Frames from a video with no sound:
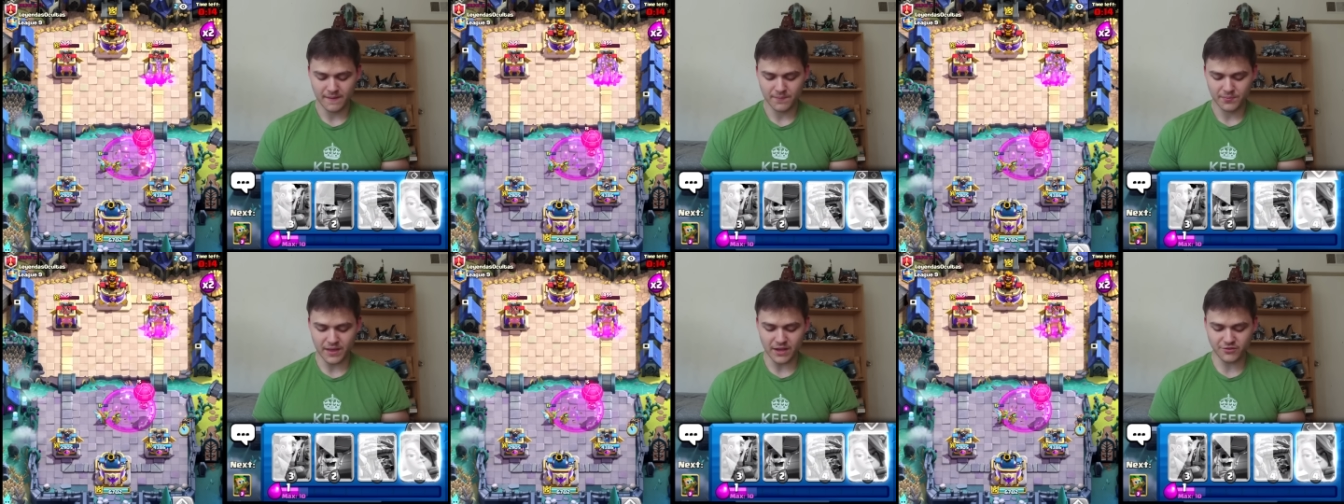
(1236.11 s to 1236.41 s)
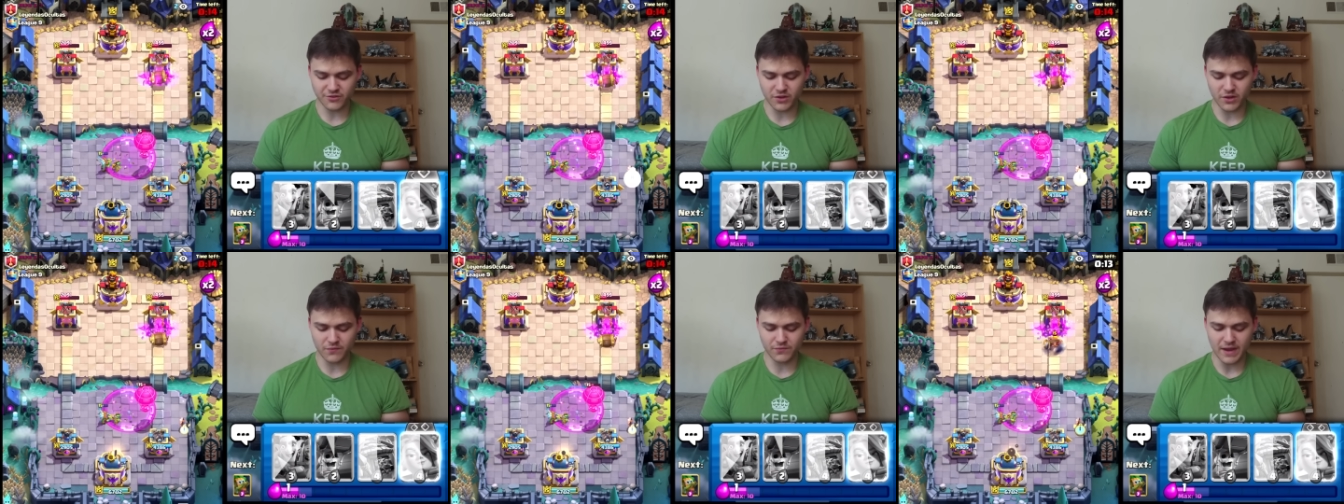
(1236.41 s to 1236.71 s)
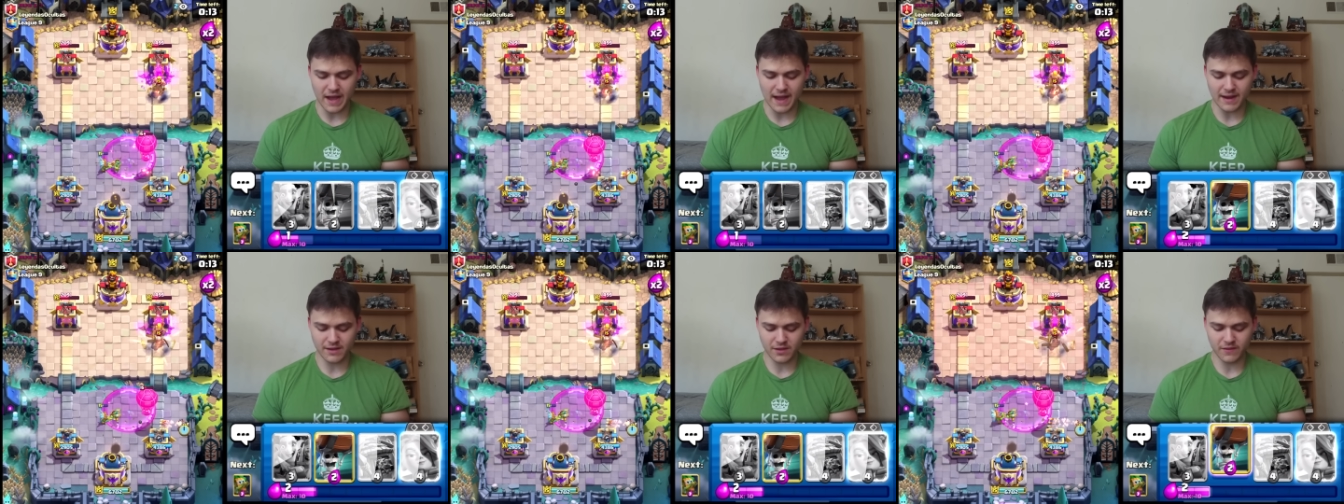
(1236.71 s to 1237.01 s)
That should have
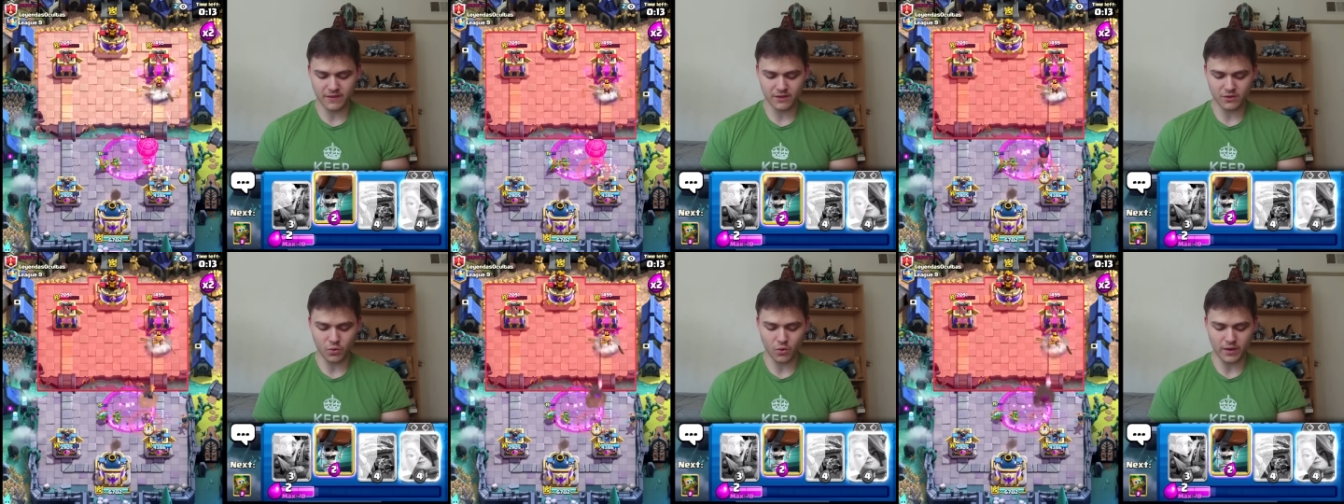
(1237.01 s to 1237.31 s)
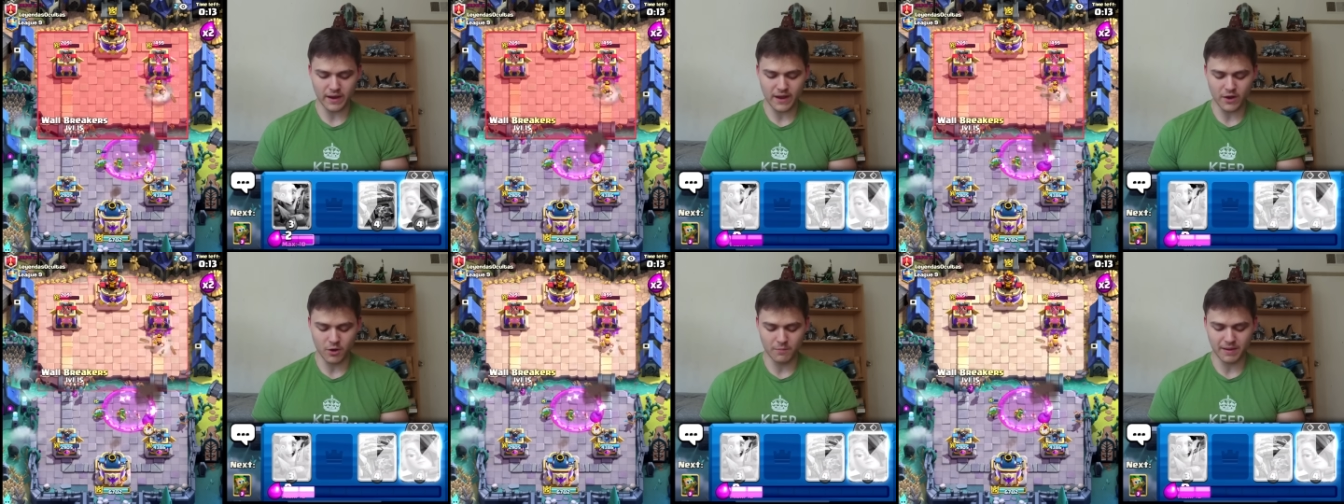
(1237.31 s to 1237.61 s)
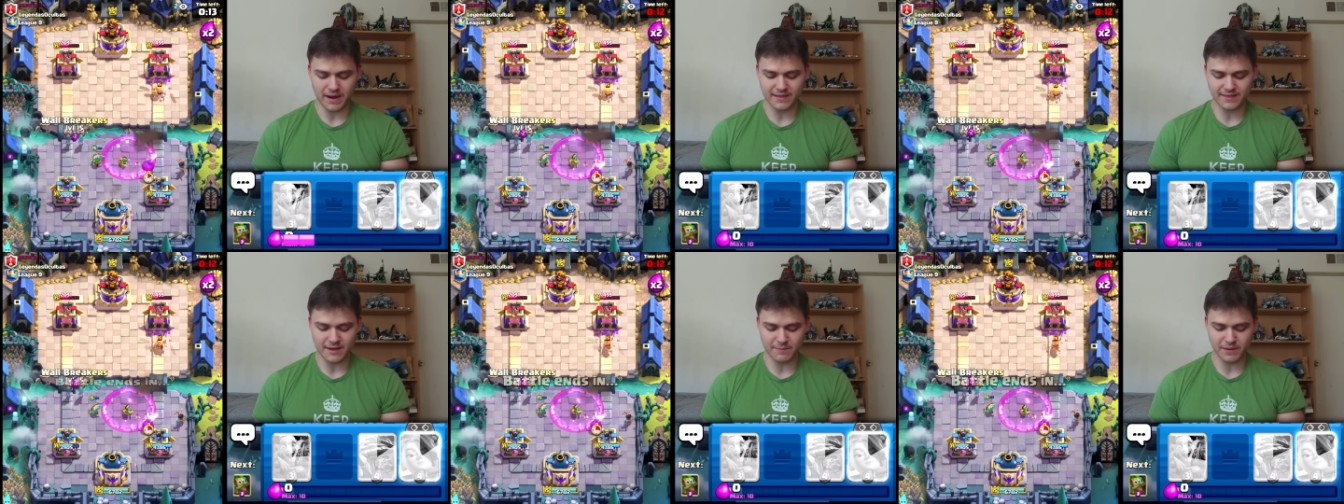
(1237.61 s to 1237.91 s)
died to the tornado, but
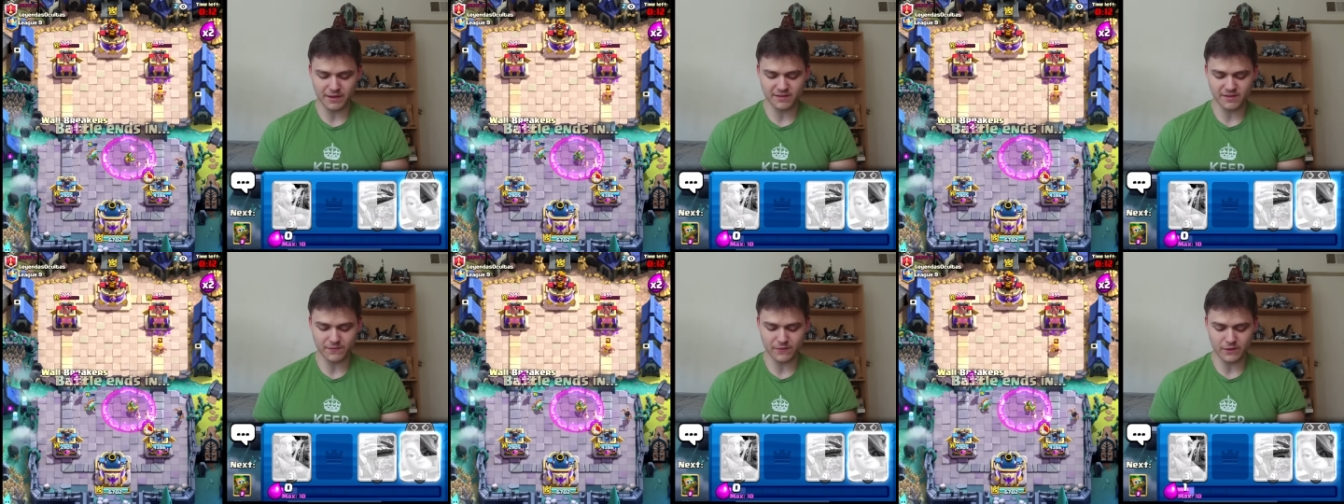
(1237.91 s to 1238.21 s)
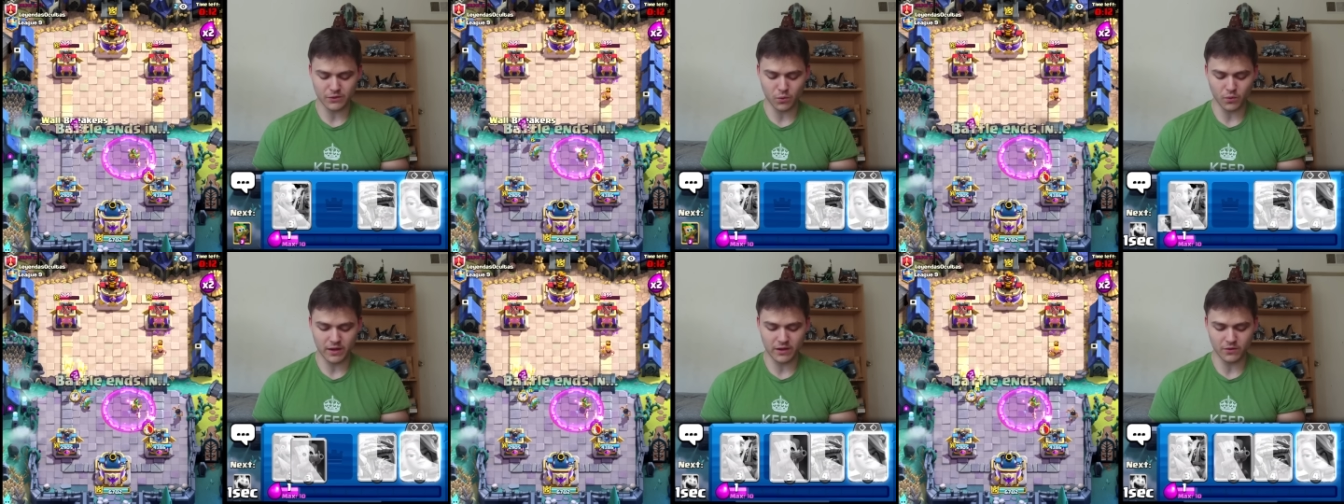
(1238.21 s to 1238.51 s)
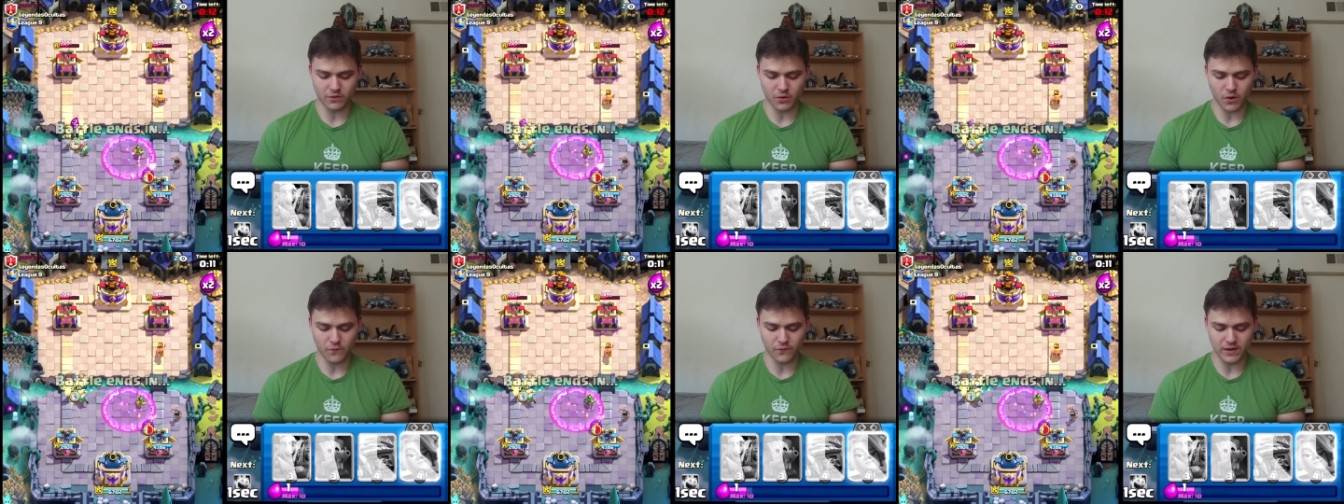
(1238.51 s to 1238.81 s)
I think because of the tornado
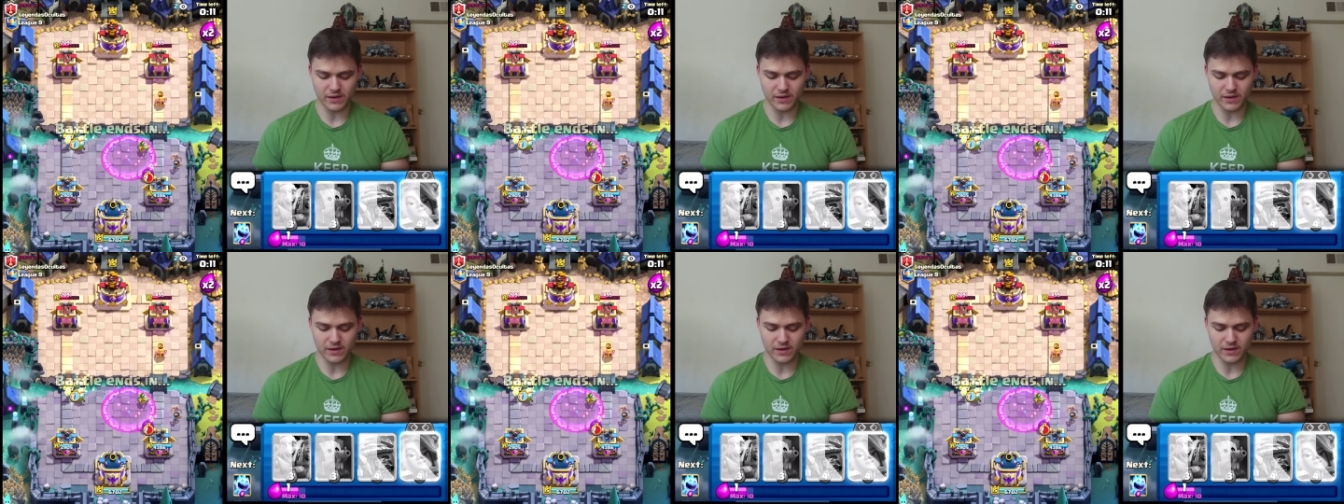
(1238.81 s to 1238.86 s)
nerf,